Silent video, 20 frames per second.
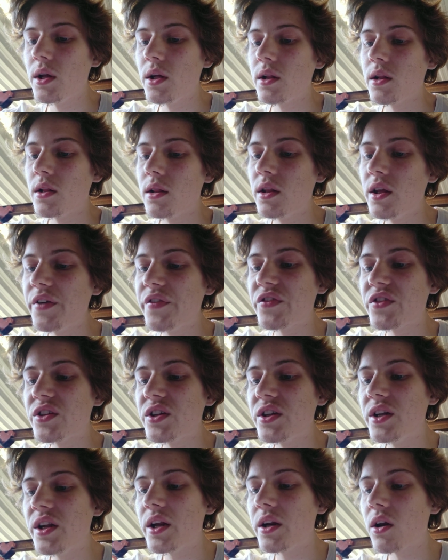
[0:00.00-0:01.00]

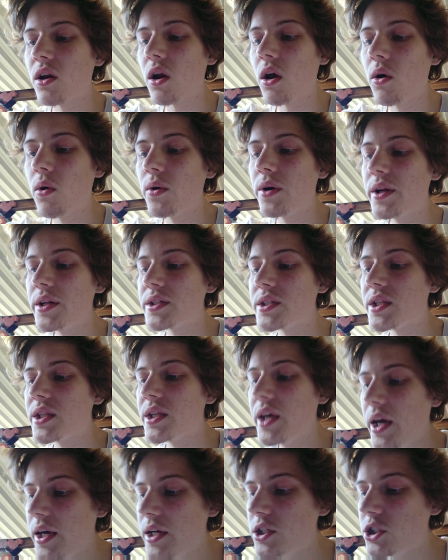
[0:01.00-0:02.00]
lifted and lowered into
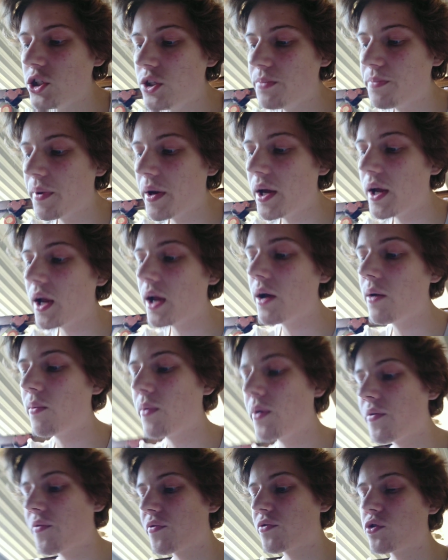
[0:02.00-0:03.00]
the engine bay
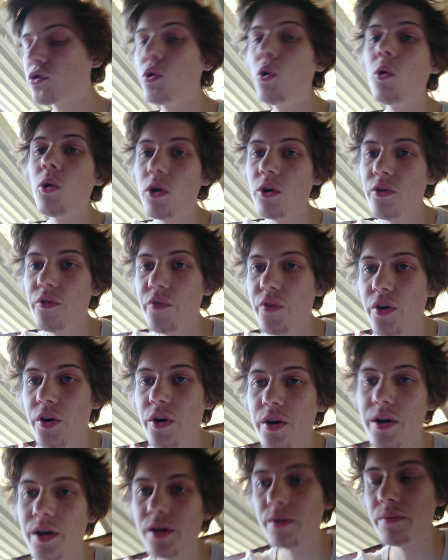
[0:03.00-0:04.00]
with torque
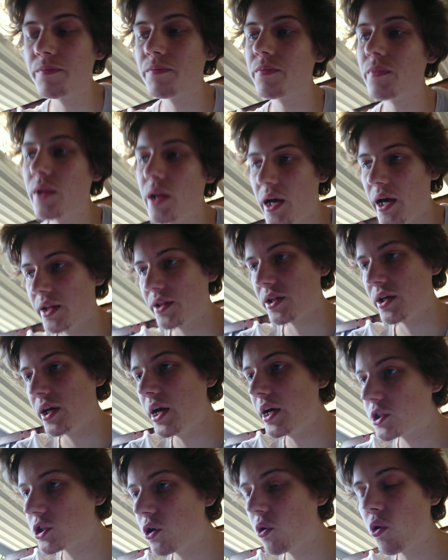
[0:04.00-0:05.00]
converter. And
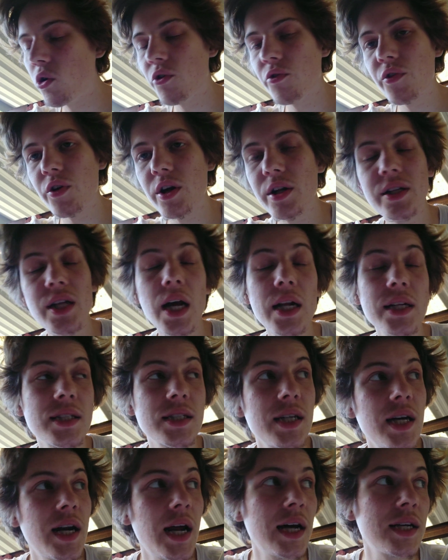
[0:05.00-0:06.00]
the torque converter, Dad
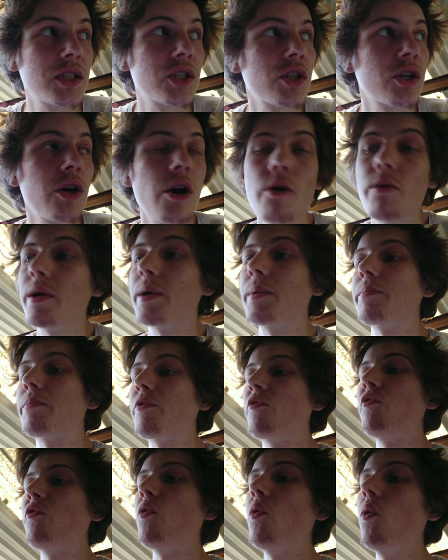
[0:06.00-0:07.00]
said, has to go in
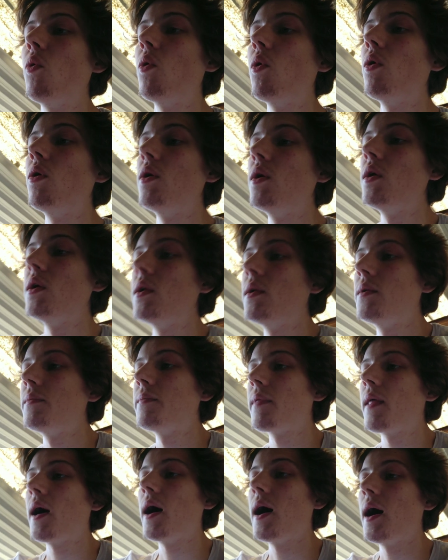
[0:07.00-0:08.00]
before
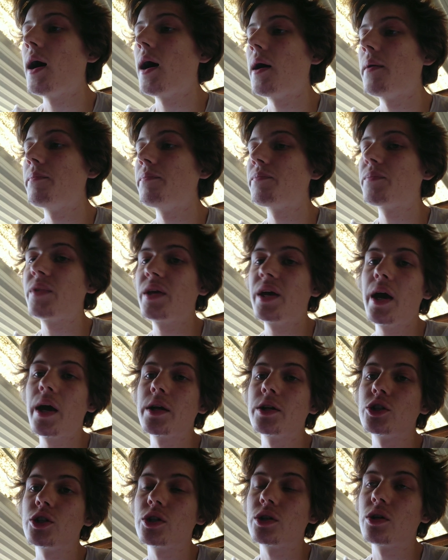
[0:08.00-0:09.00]
the
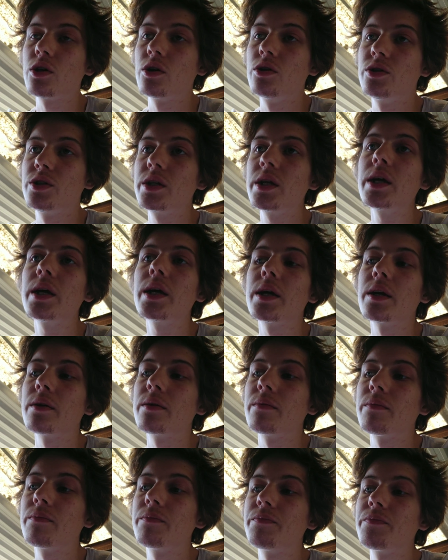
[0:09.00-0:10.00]
engine goes in.
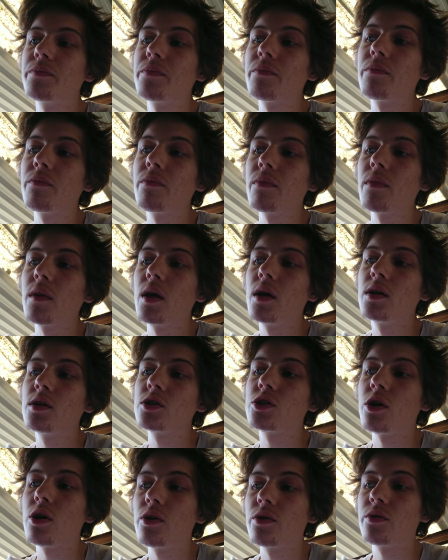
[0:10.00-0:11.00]

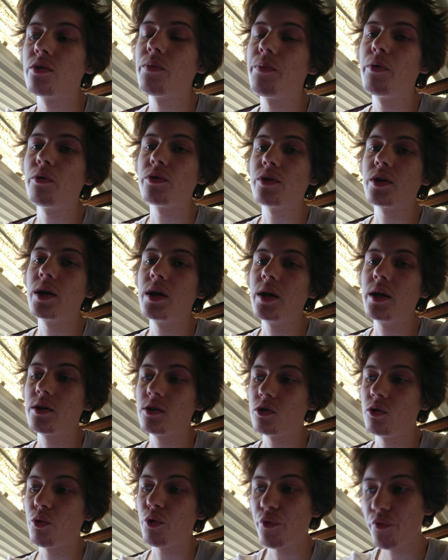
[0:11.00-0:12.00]
So you put the
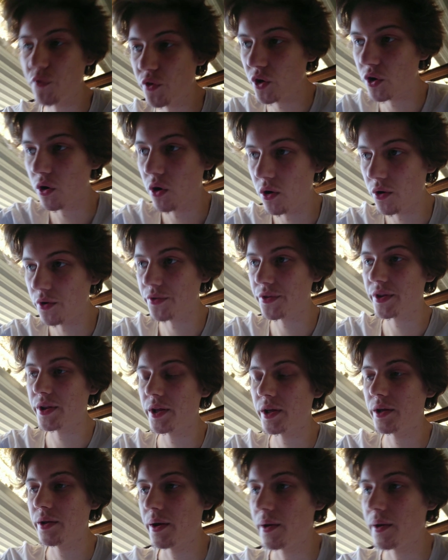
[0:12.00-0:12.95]
torque converter on the